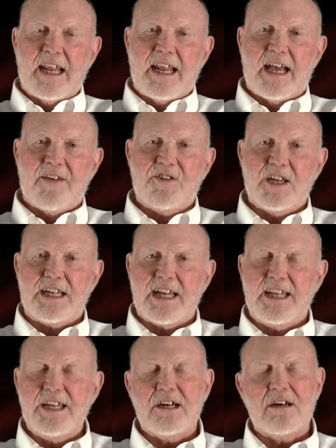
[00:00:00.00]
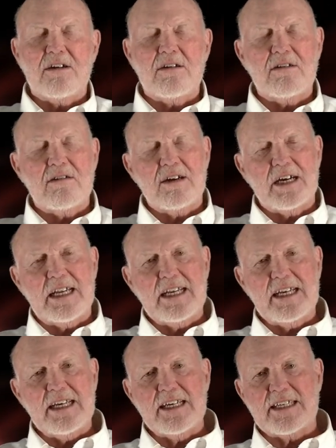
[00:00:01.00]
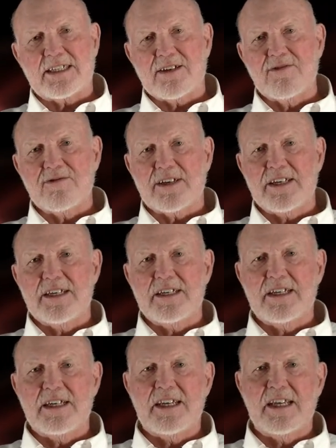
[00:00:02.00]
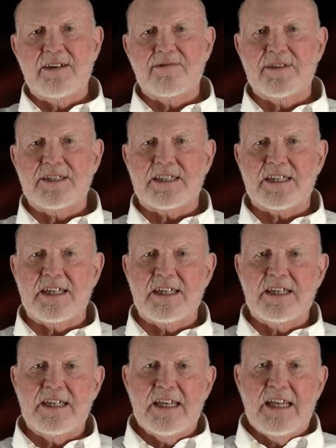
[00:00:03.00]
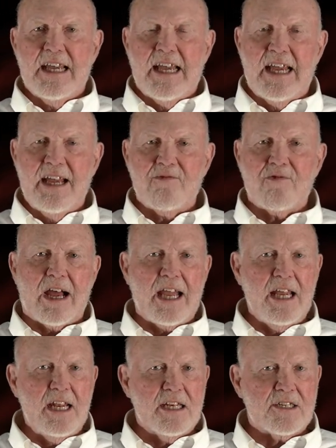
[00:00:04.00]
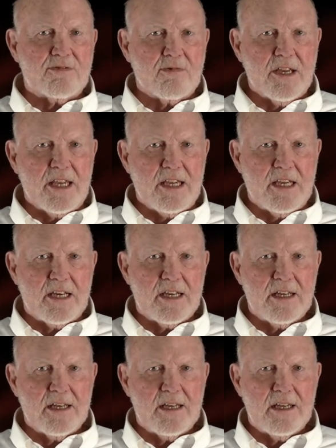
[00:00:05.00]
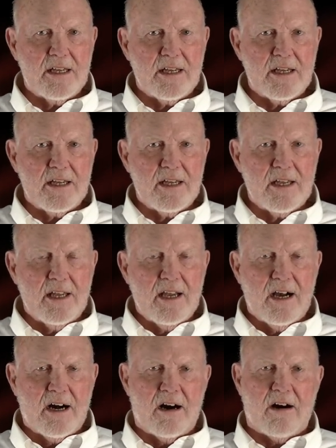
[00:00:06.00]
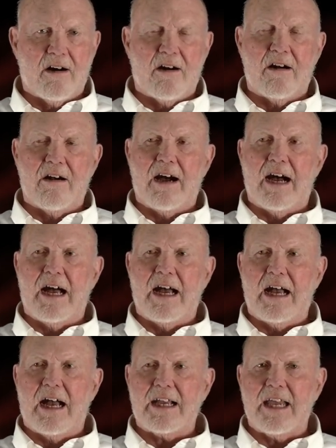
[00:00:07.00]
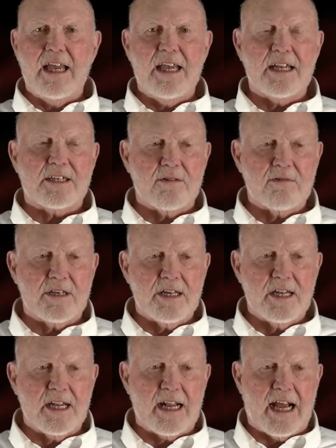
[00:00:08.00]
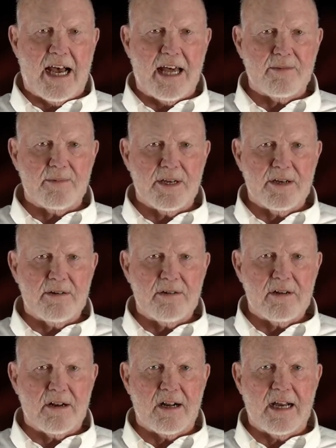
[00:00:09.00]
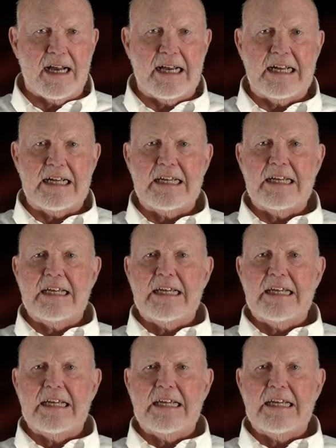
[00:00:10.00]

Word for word: Now, if you said, no, I didn't get those done, it was, uh, it rained this week, or I can't get those done in Idabel, or I,